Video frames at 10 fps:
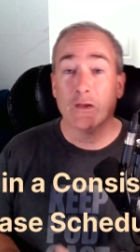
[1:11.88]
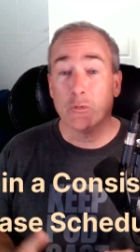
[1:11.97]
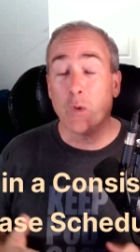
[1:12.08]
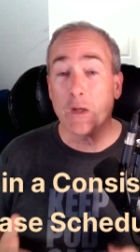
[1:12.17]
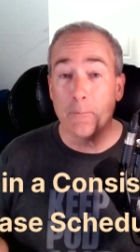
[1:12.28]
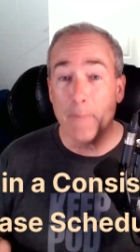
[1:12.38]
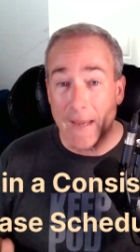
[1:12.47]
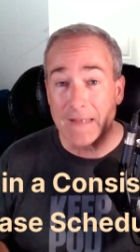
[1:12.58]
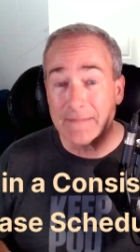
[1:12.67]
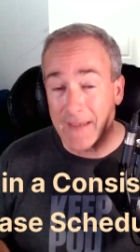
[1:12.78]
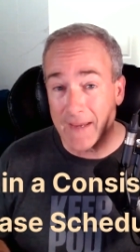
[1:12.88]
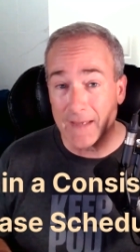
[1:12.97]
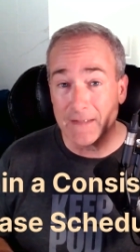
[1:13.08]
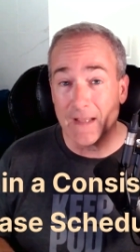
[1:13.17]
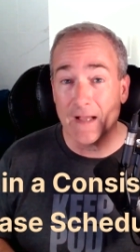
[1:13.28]
You want to
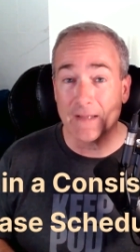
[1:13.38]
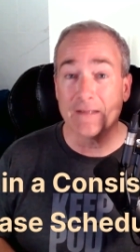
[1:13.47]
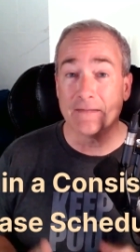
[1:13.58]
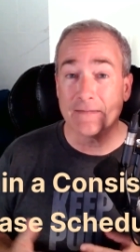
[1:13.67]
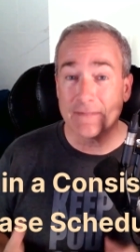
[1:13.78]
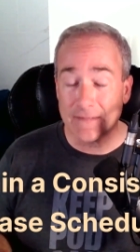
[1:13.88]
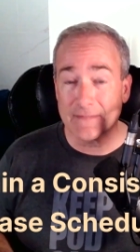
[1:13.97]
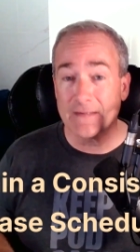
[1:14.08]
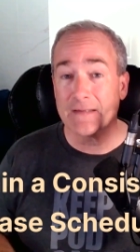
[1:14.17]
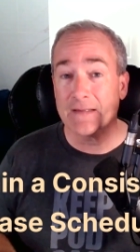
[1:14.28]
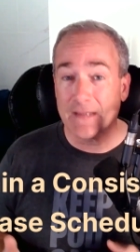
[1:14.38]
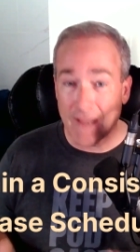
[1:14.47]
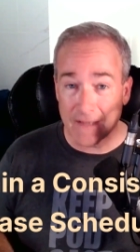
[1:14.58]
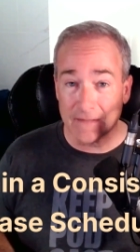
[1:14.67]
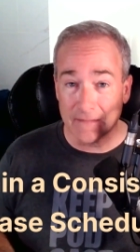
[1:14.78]
maintain a consistent
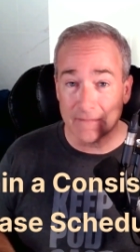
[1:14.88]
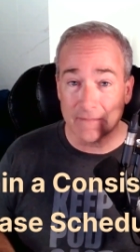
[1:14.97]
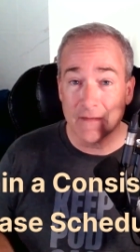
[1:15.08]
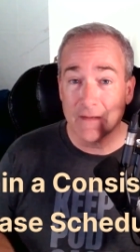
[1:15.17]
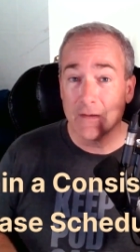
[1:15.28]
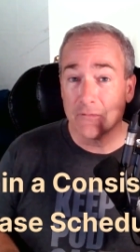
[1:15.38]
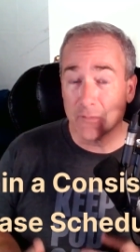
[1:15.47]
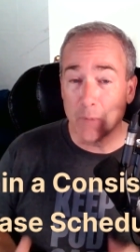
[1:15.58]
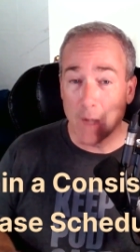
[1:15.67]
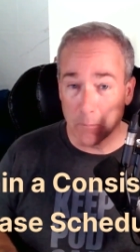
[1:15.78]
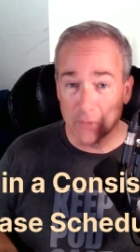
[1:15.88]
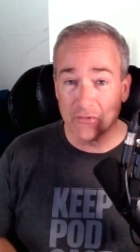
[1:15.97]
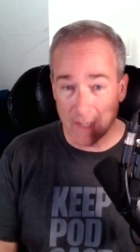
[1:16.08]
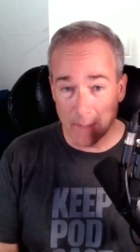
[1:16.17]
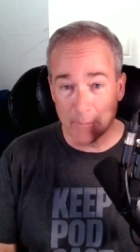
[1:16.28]
cadence for
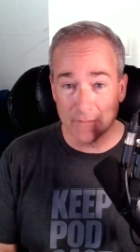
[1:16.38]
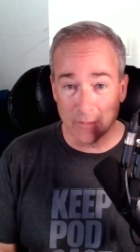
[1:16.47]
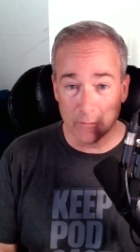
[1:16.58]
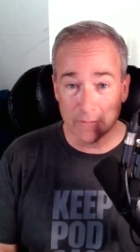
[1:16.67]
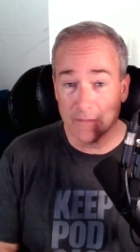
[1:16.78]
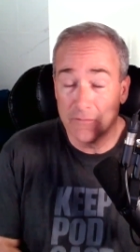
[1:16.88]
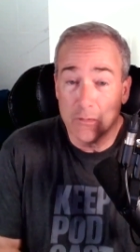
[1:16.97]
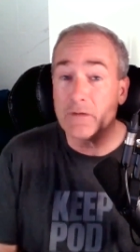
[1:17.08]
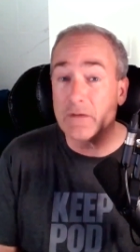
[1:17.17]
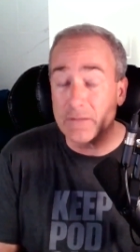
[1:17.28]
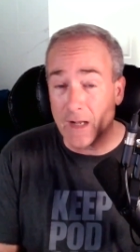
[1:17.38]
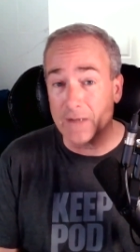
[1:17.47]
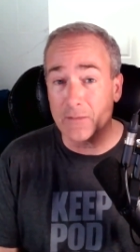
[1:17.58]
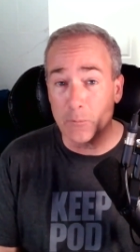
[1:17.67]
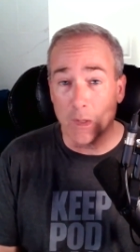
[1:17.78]
publishing episodes. If you've
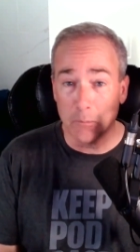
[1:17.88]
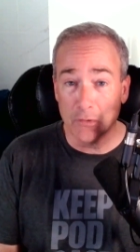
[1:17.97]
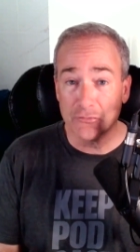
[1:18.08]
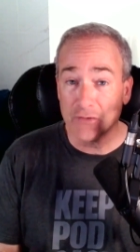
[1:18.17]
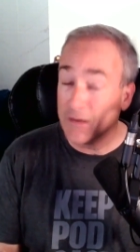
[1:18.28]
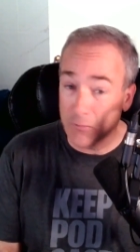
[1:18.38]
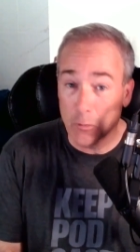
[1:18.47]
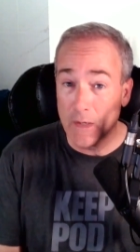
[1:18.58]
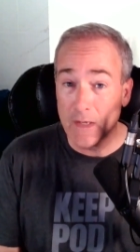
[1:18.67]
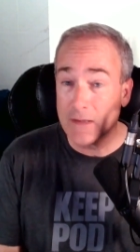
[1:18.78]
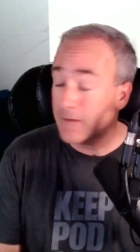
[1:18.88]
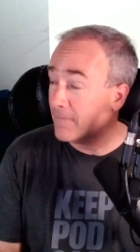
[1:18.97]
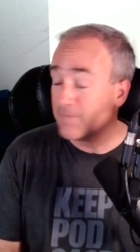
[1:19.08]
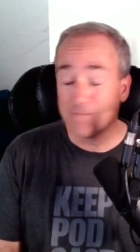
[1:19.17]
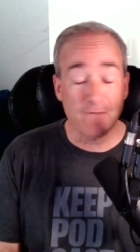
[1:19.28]
decided to publish every week,
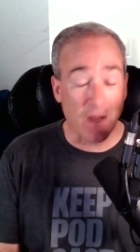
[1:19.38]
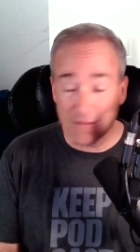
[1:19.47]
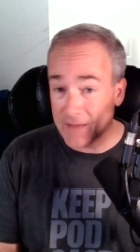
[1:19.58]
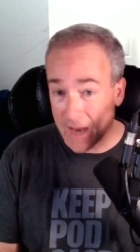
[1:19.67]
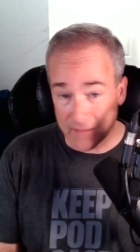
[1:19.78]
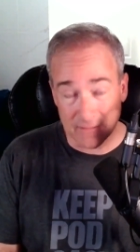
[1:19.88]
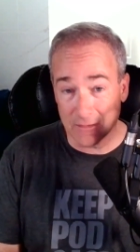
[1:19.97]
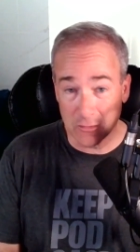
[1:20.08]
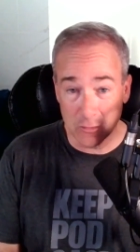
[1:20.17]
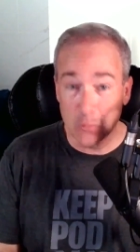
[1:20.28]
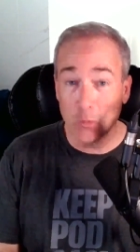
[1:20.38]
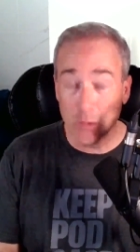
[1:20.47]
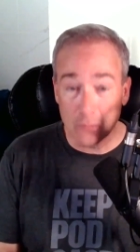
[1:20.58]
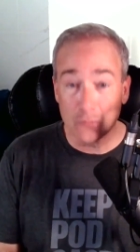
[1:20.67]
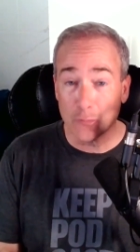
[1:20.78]
fantastic. You
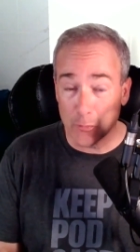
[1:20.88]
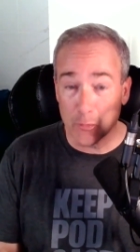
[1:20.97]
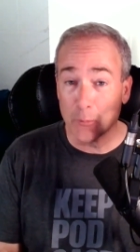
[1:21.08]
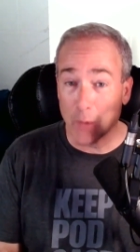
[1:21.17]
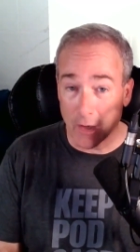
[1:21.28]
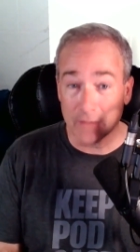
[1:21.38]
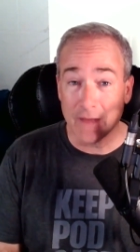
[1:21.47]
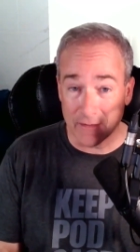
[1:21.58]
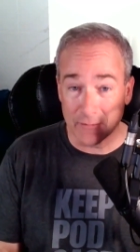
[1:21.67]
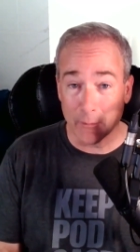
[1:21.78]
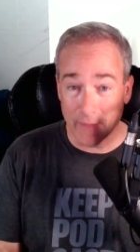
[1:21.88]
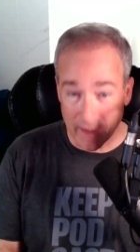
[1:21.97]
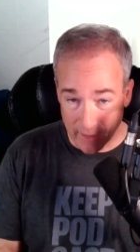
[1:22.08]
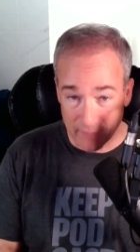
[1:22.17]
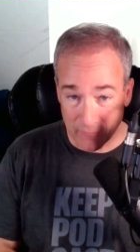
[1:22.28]
will grow your podcast with
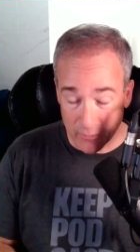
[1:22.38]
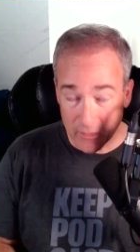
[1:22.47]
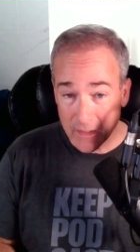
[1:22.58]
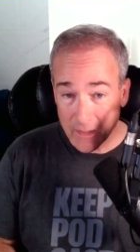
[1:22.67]
that effort